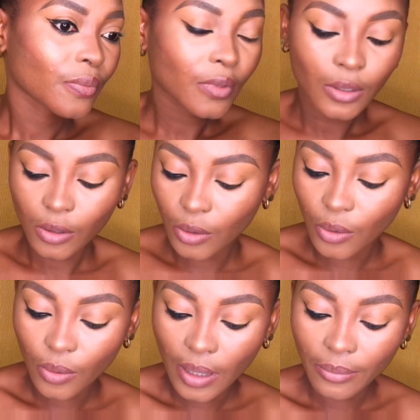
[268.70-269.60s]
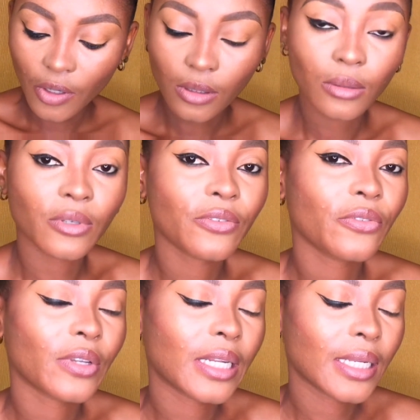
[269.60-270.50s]
So I'm going to be
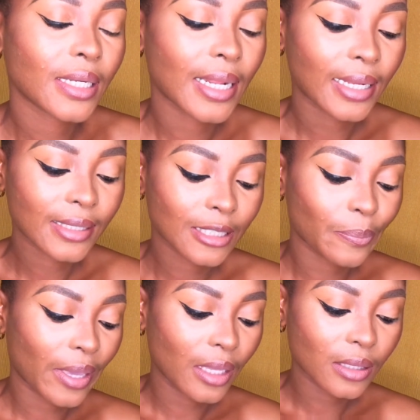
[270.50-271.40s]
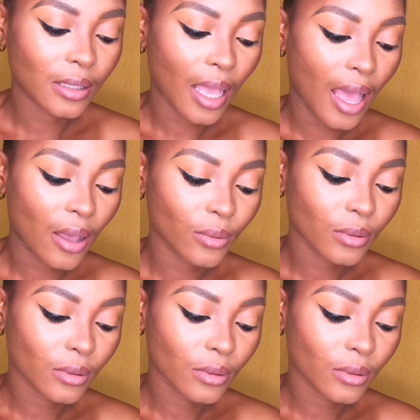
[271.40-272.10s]
filling that space out.